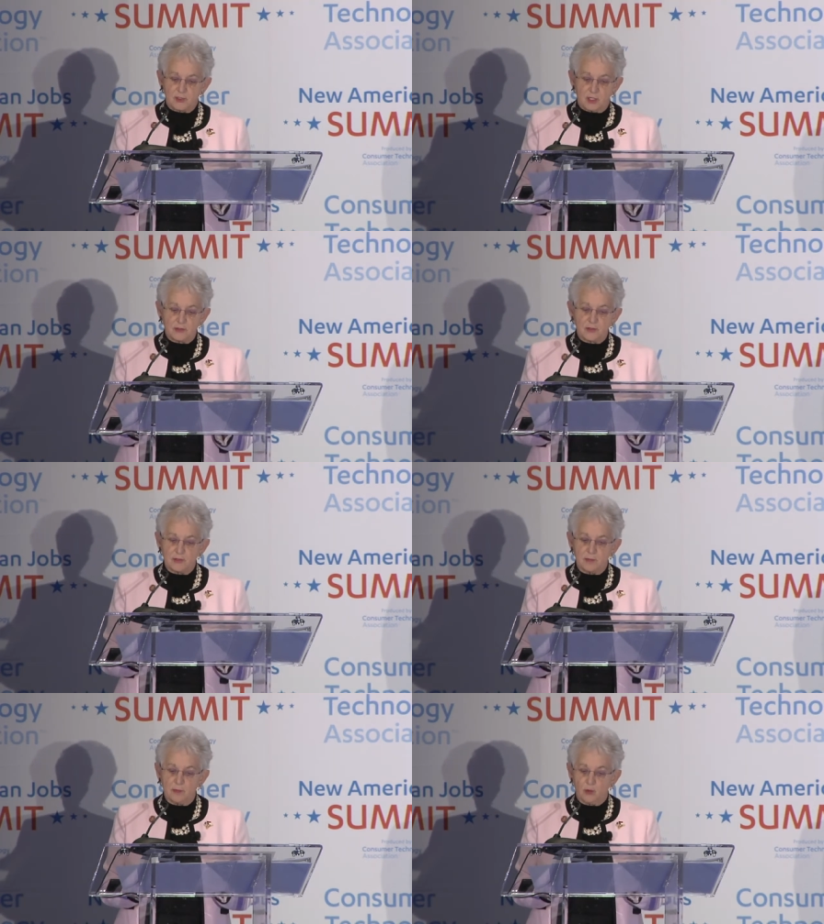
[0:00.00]
Just
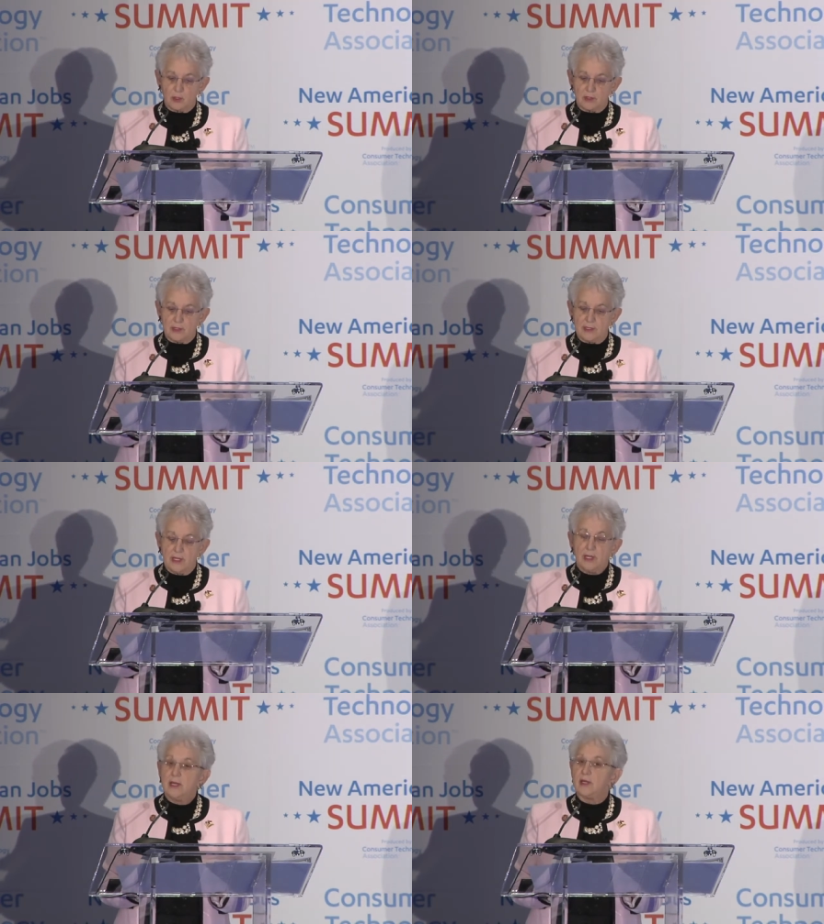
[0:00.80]
as importantly,
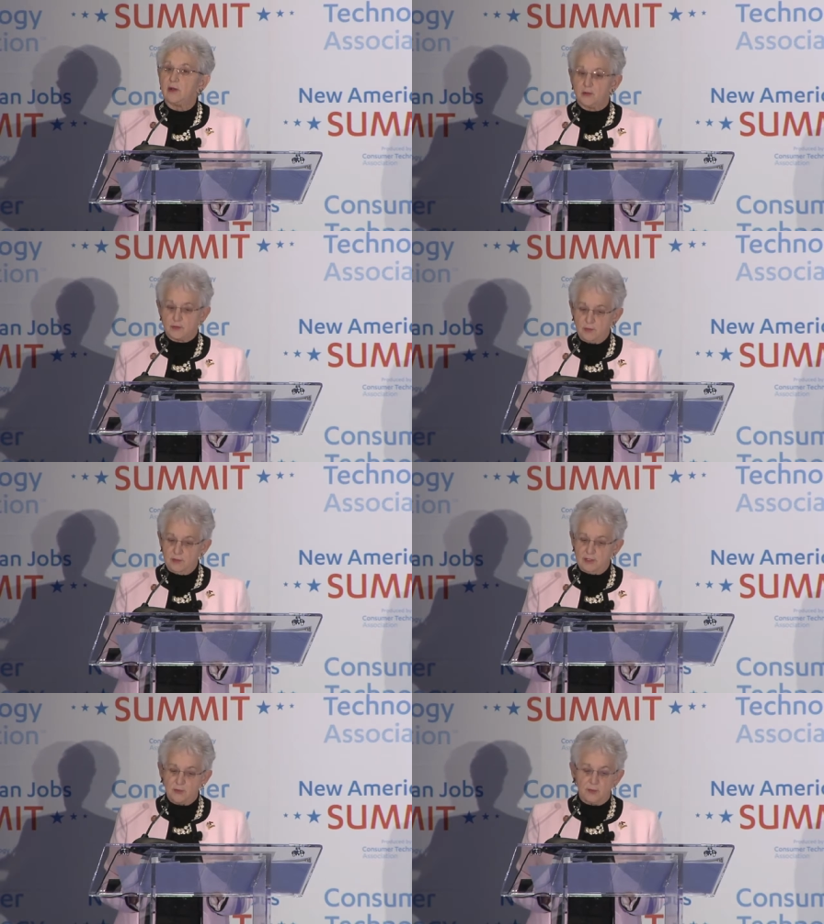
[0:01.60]
it also
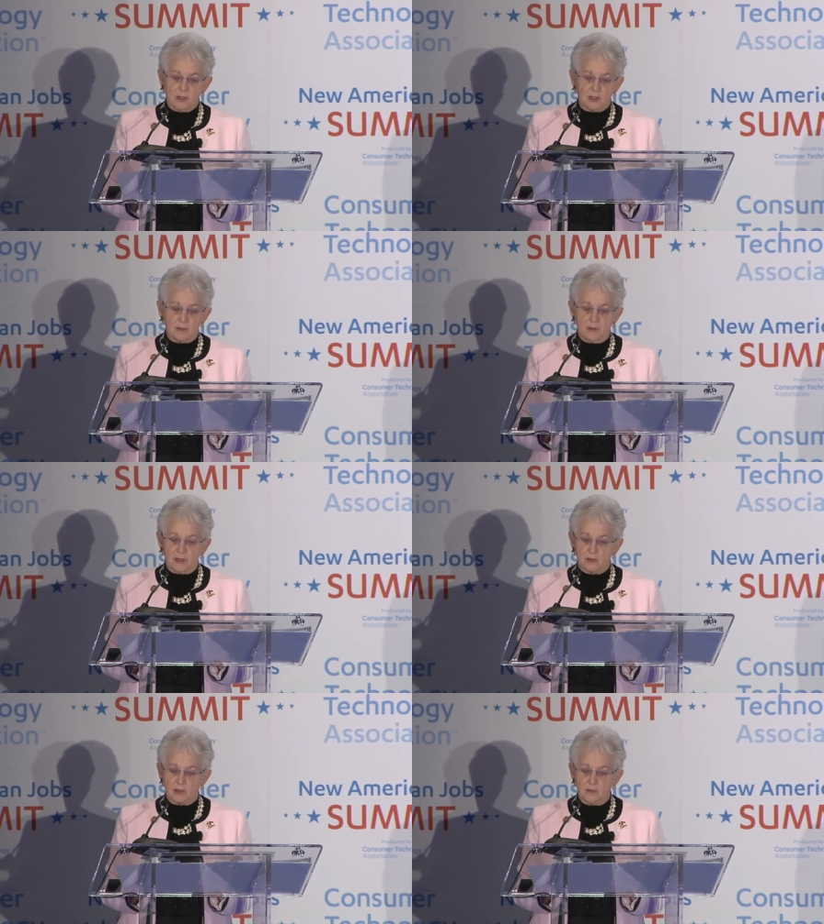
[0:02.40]
means building
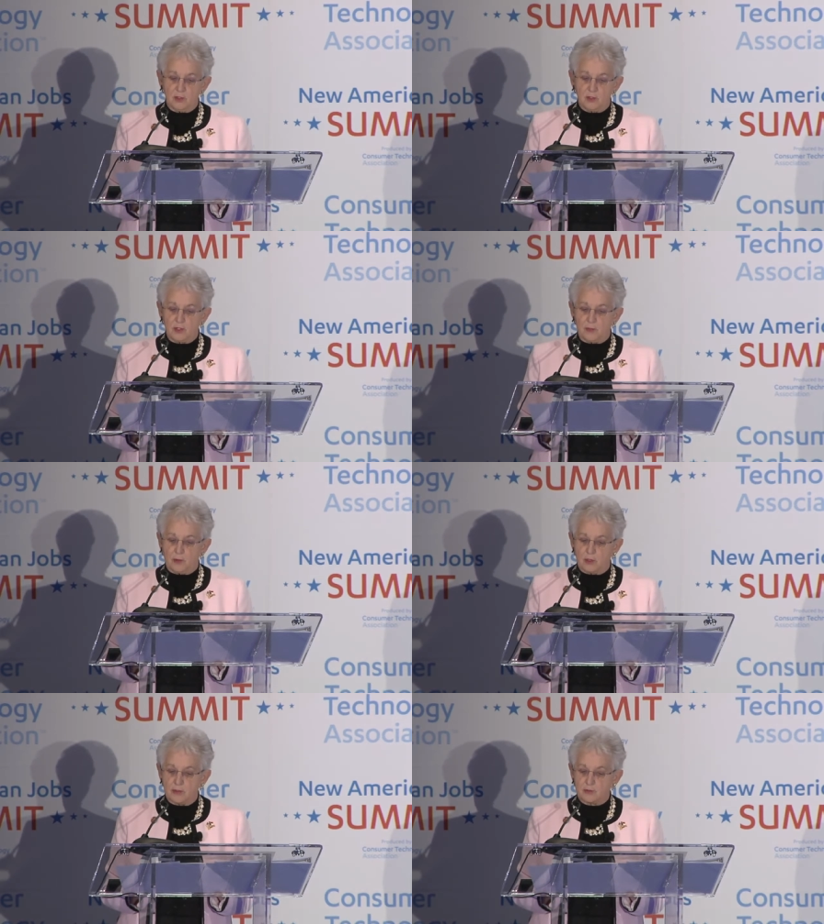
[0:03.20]
better community
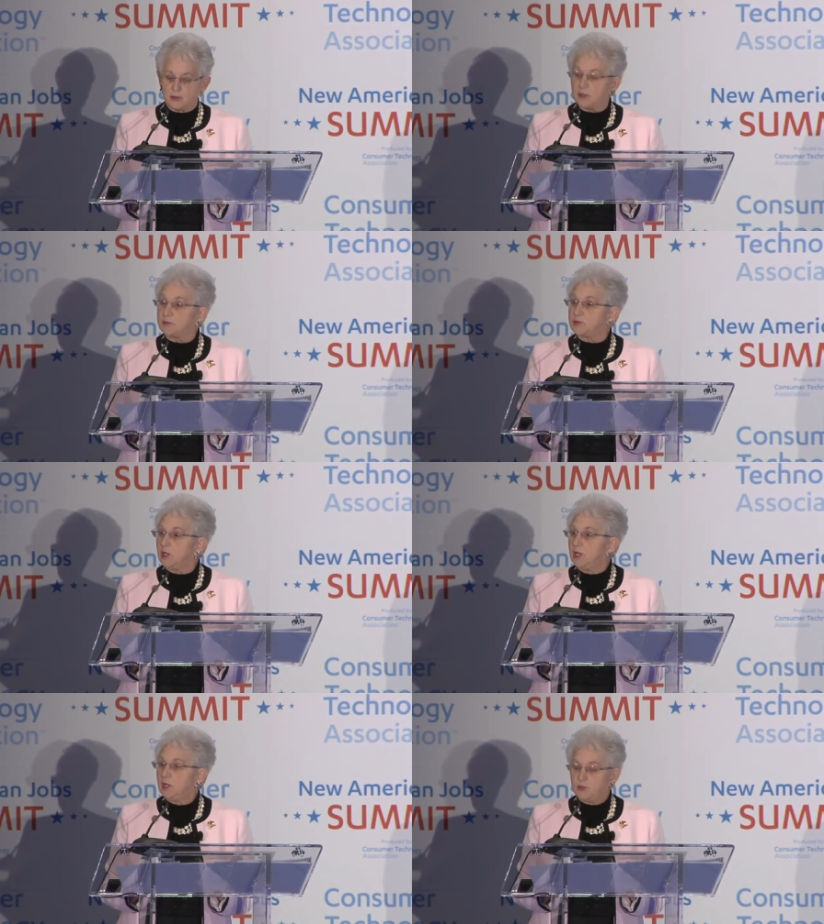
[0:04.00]
partnerships
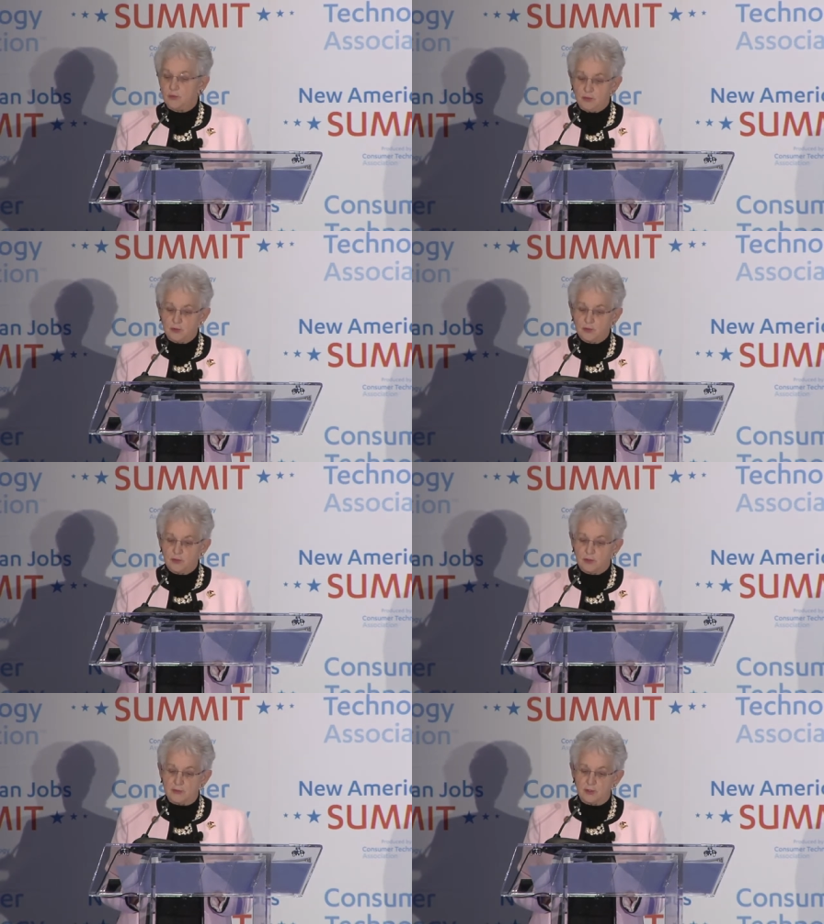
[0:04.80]
to
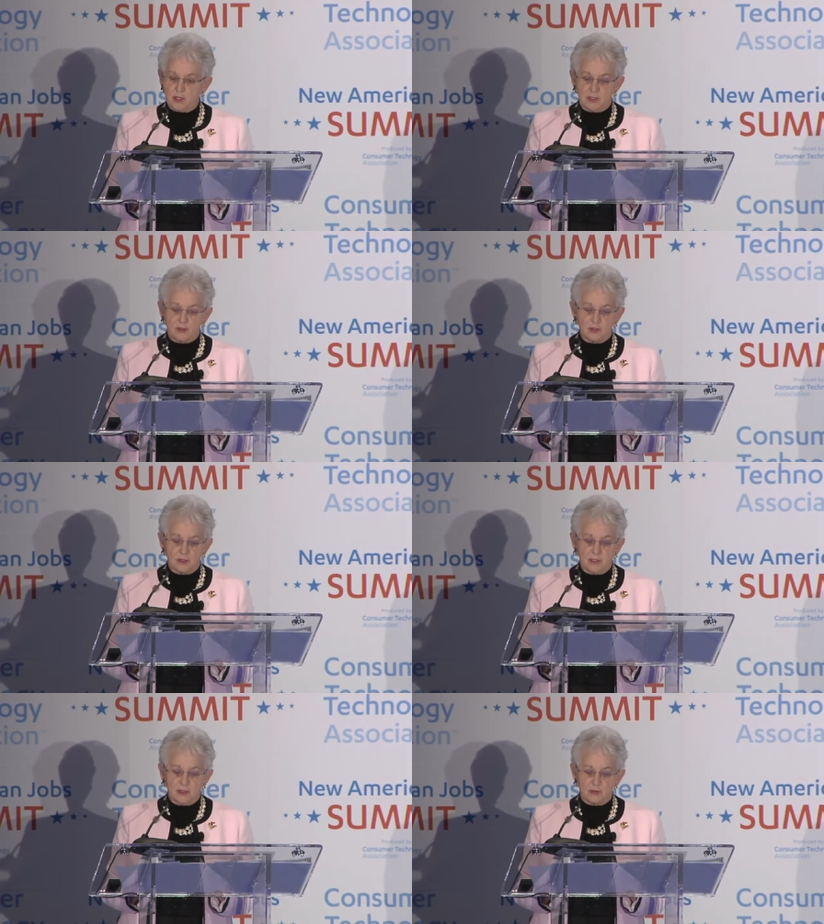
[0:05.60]
ensure
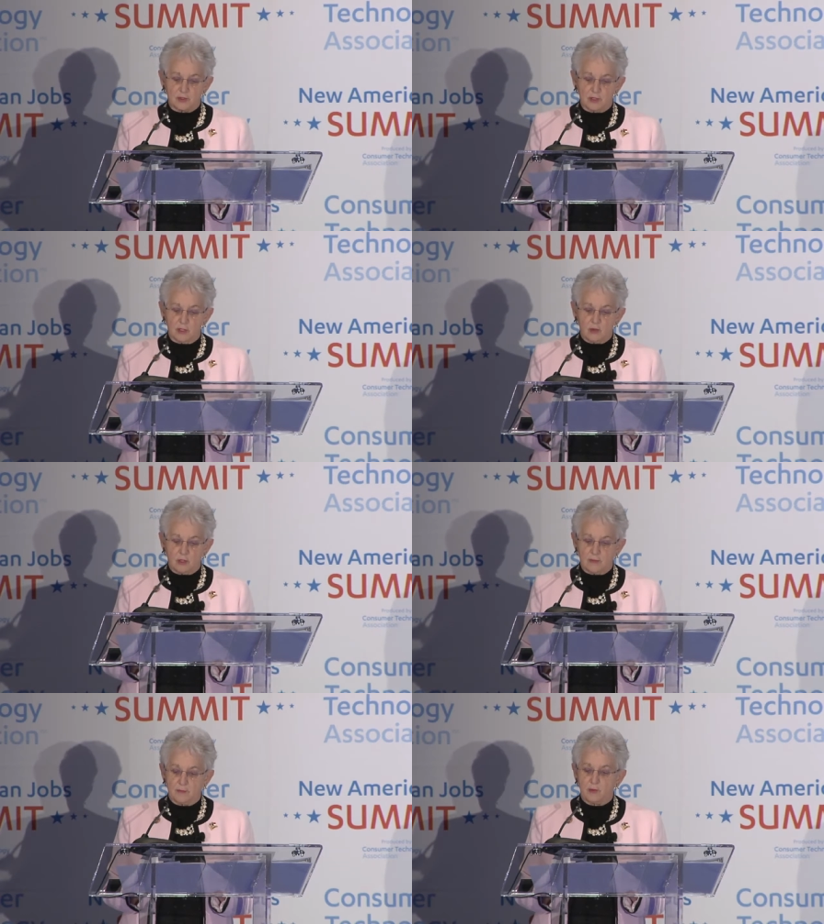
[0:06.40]
education leaders and
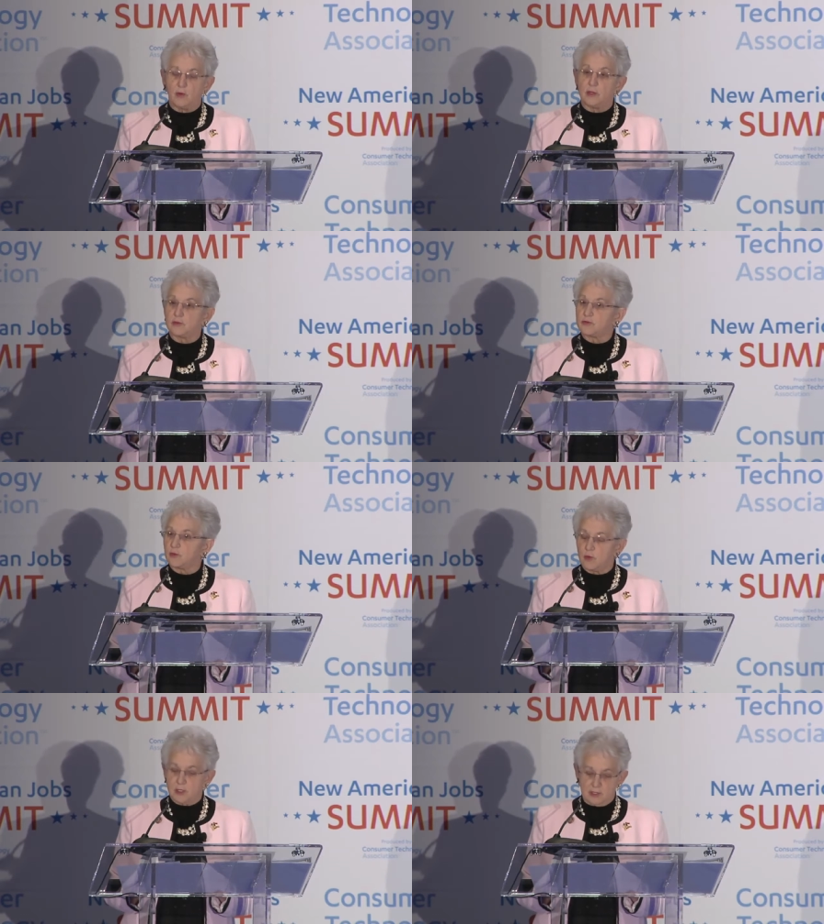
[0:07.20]
local employers
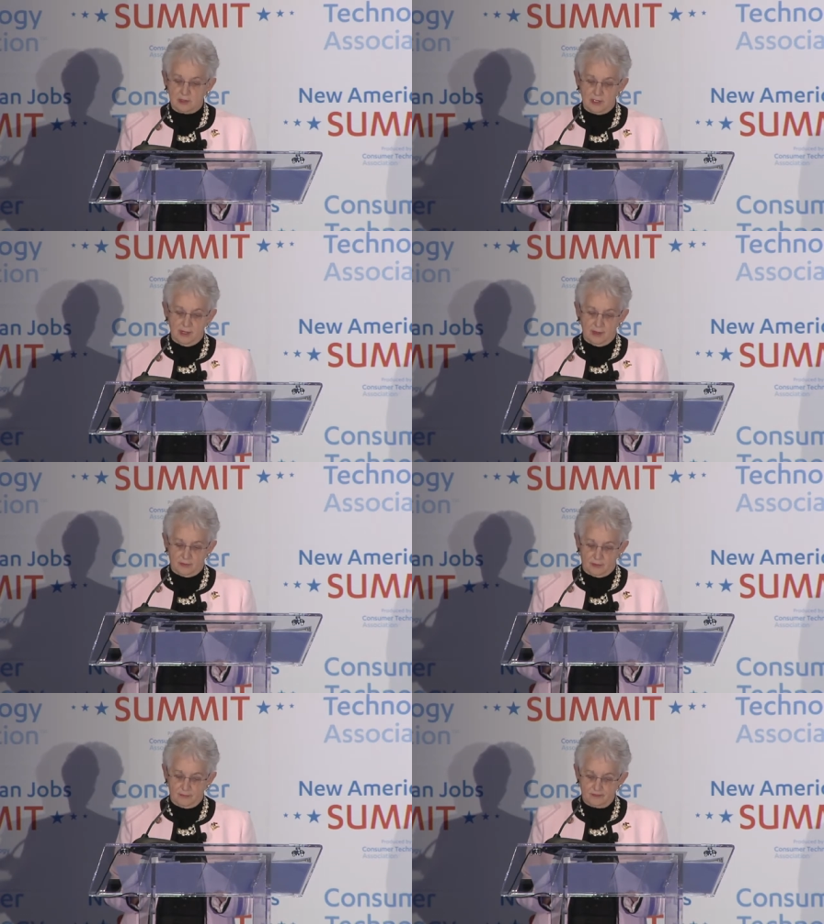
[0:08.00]
are working
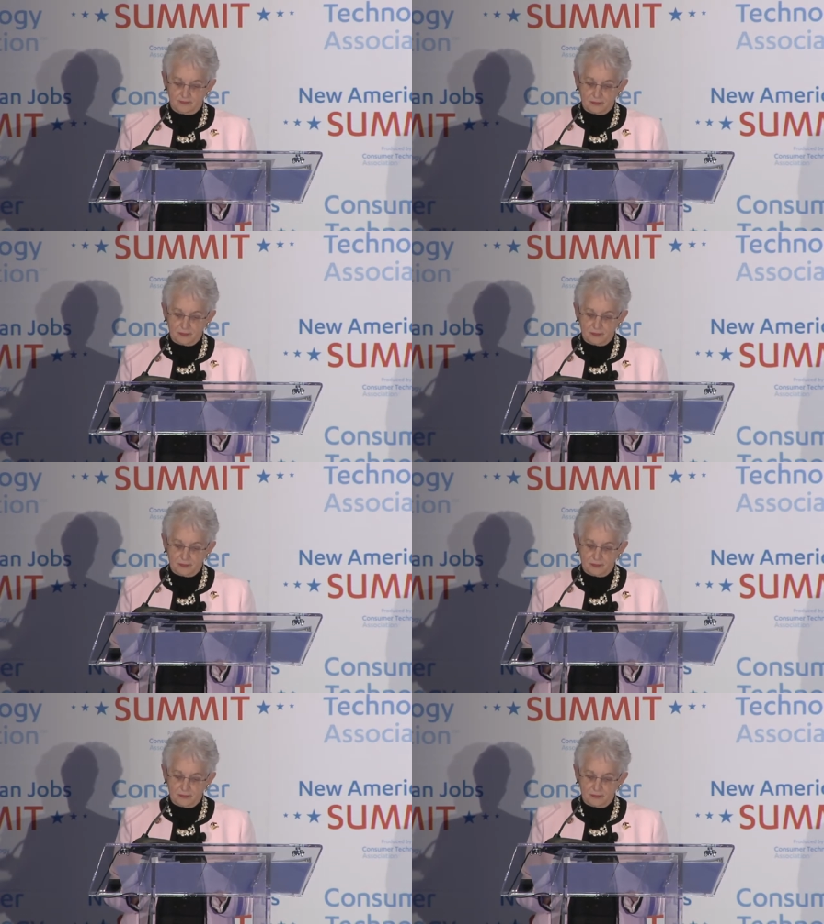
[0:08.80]
together.